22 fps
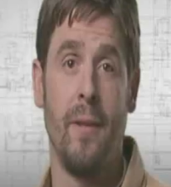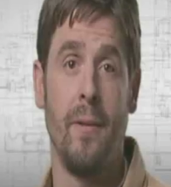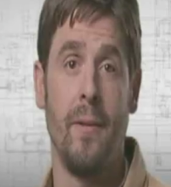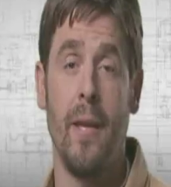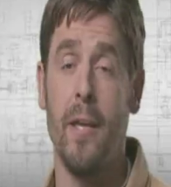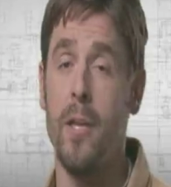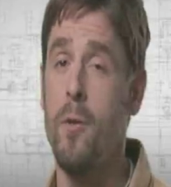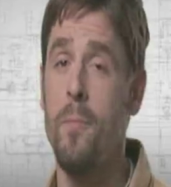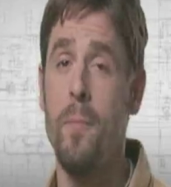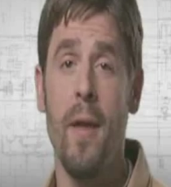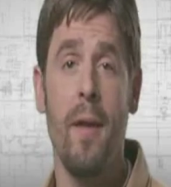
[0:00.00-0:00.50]
Now,
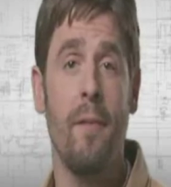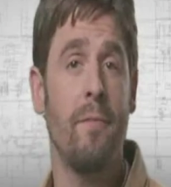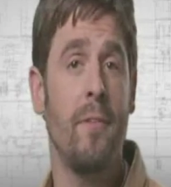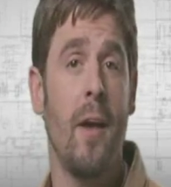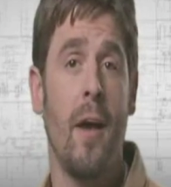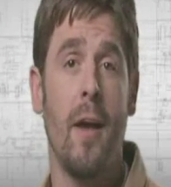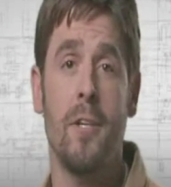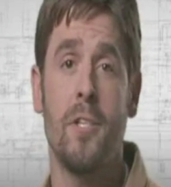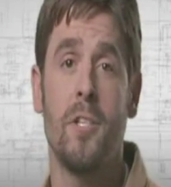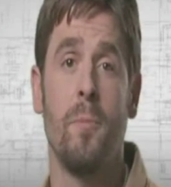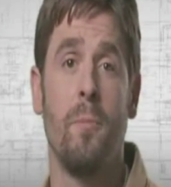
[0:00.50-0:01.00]
you may have
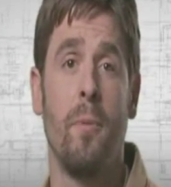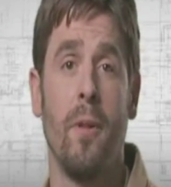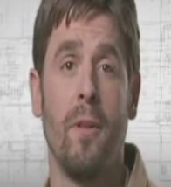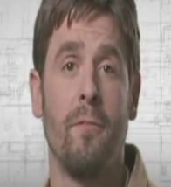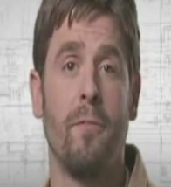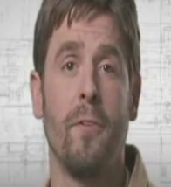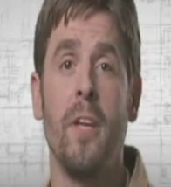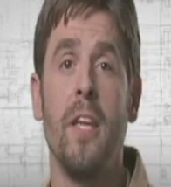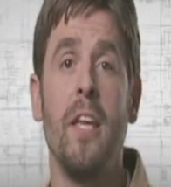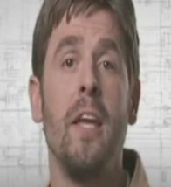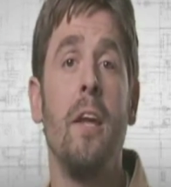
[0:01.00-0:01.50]
dodged the bullet
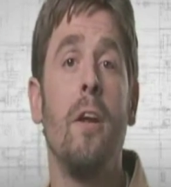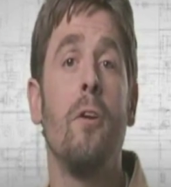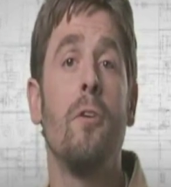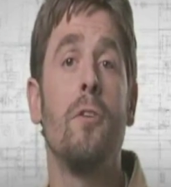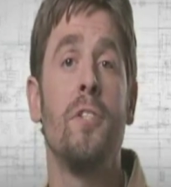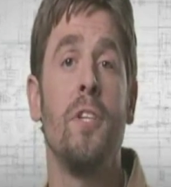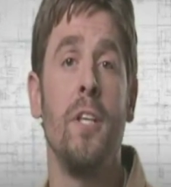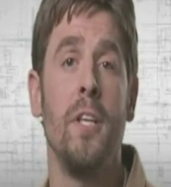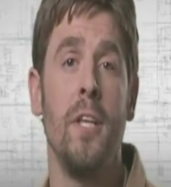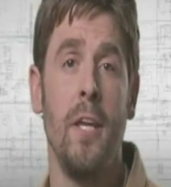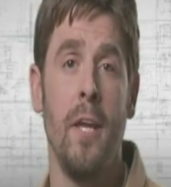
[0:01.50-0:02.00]
for
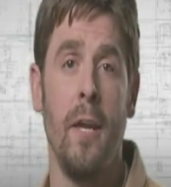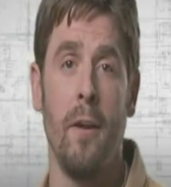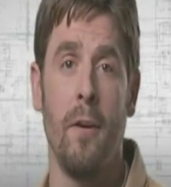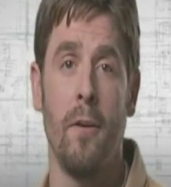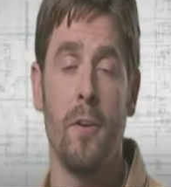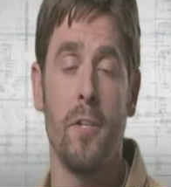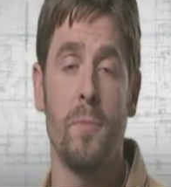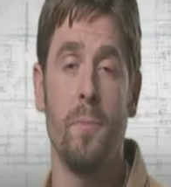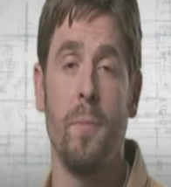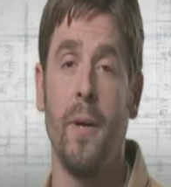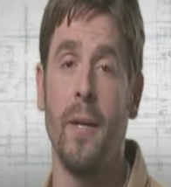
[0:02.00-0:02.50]
years and
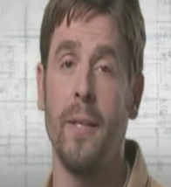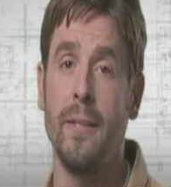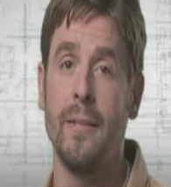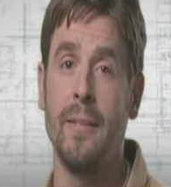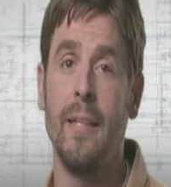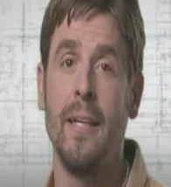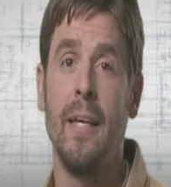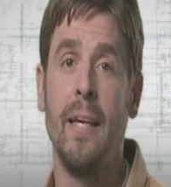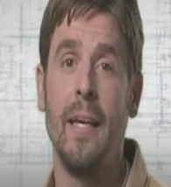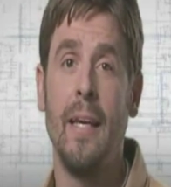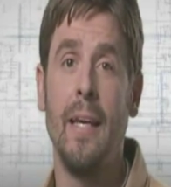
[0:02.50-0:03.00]
years, but
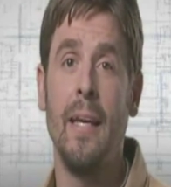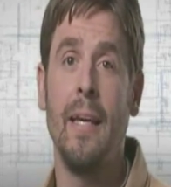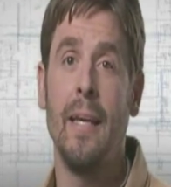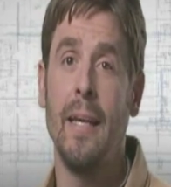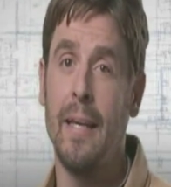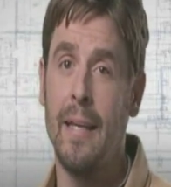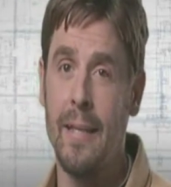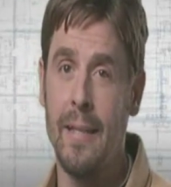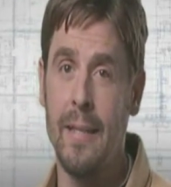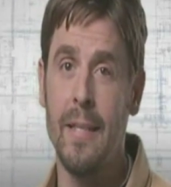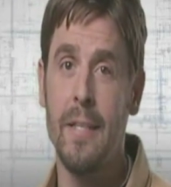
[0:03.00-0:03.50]

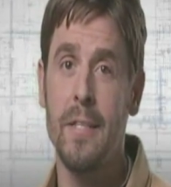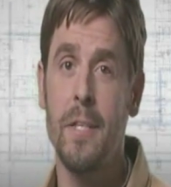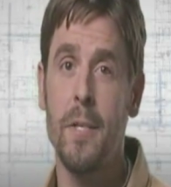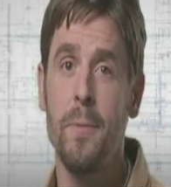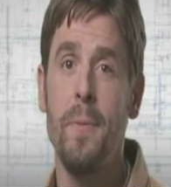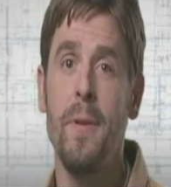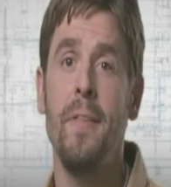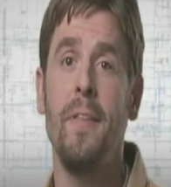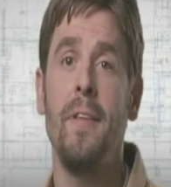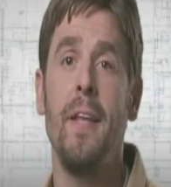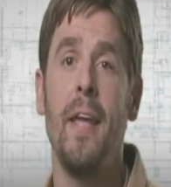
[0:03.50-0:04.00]
this could
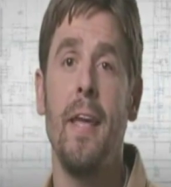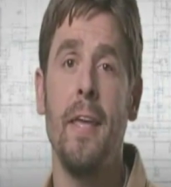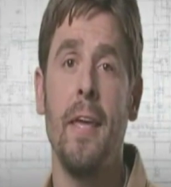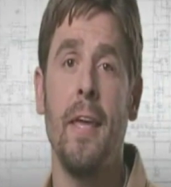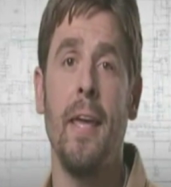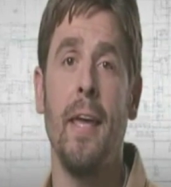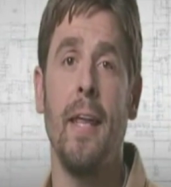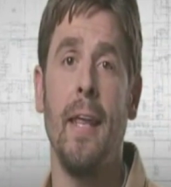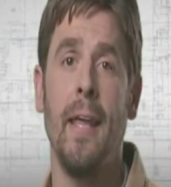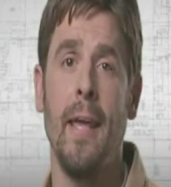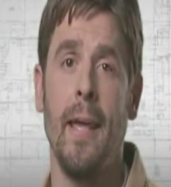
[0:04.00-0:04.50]
be the day you
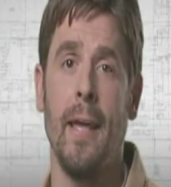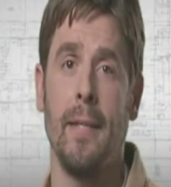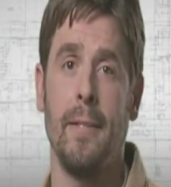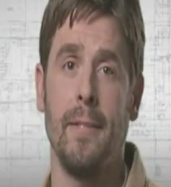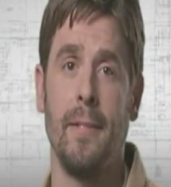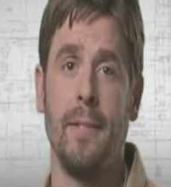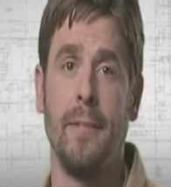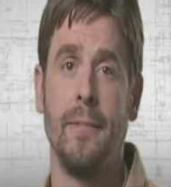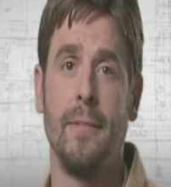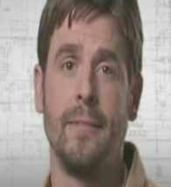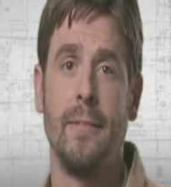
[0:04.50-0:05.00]
get hit.
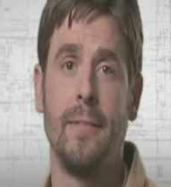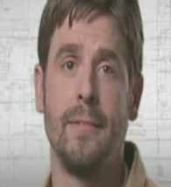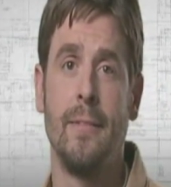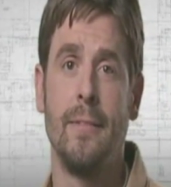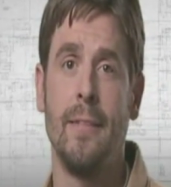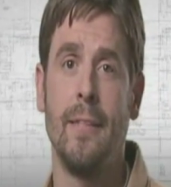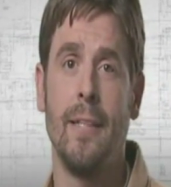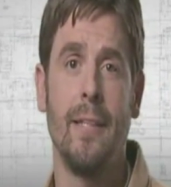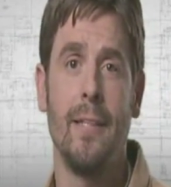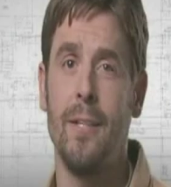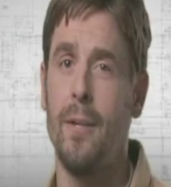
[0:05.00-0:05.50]

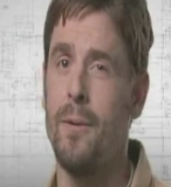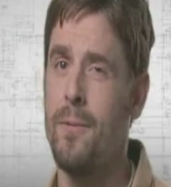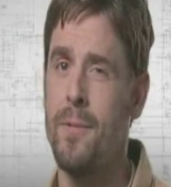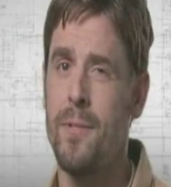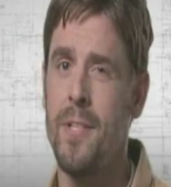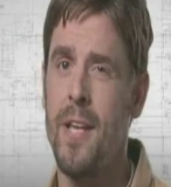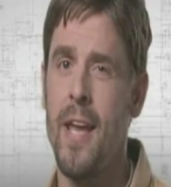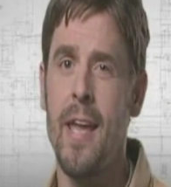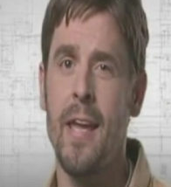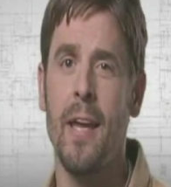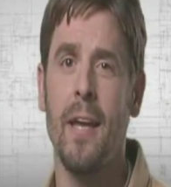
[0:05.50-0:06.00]
Don't
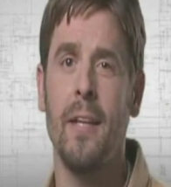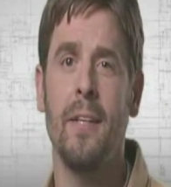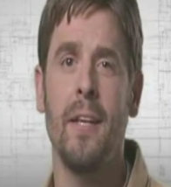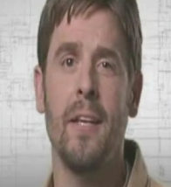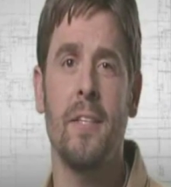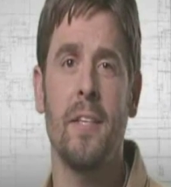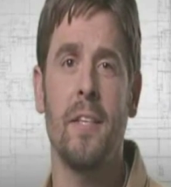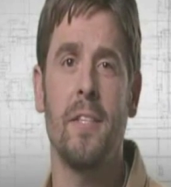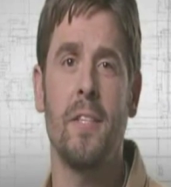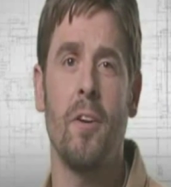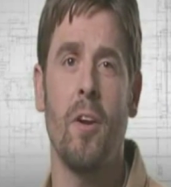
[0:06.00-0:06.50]
take
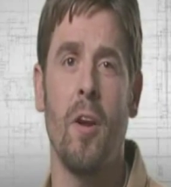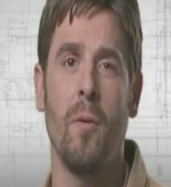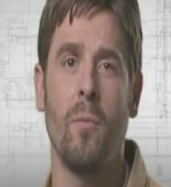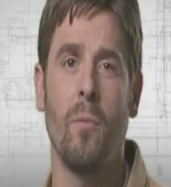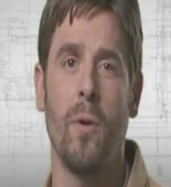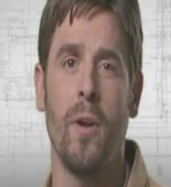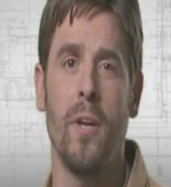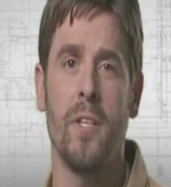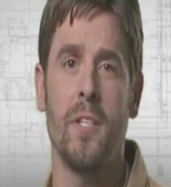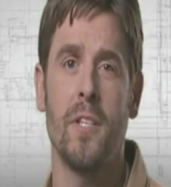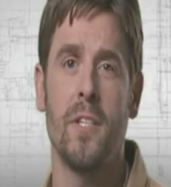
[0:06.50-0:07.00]
unnecessary
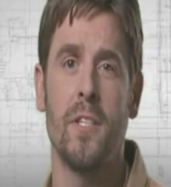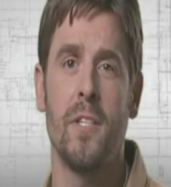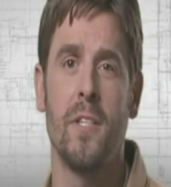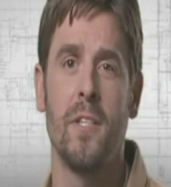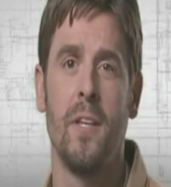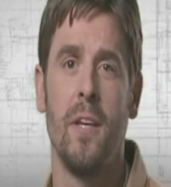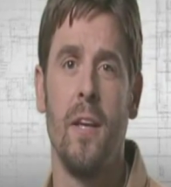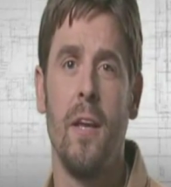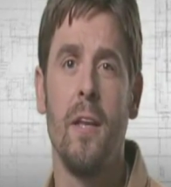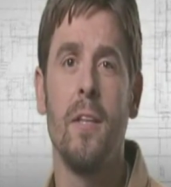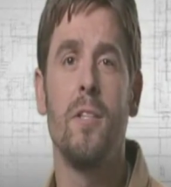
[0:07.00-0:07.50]
risks
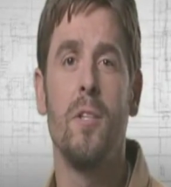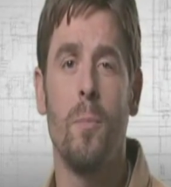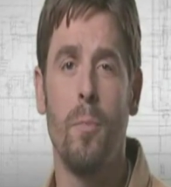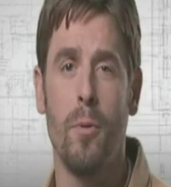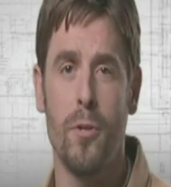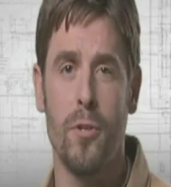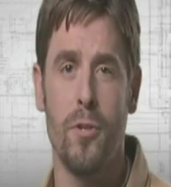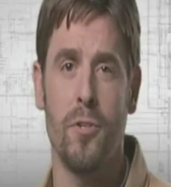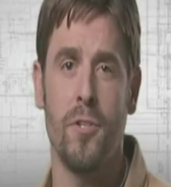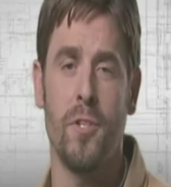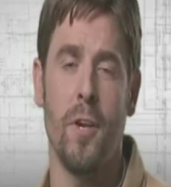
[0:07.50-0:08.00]
to
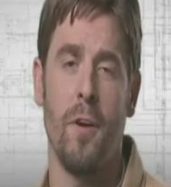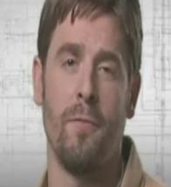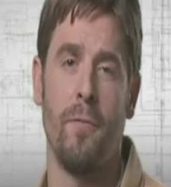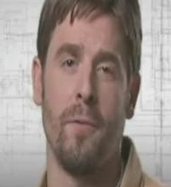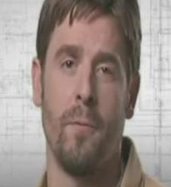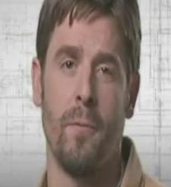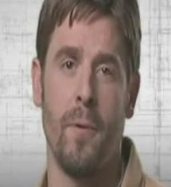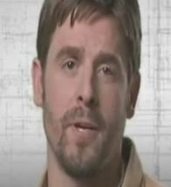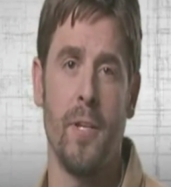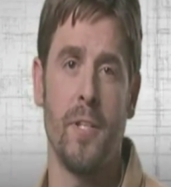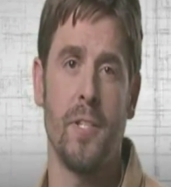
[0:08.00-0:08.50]
put yourself
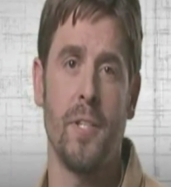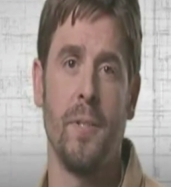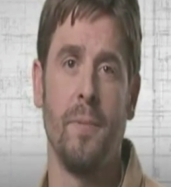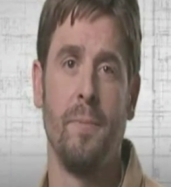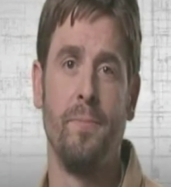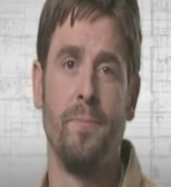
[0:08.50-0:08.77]
at risk.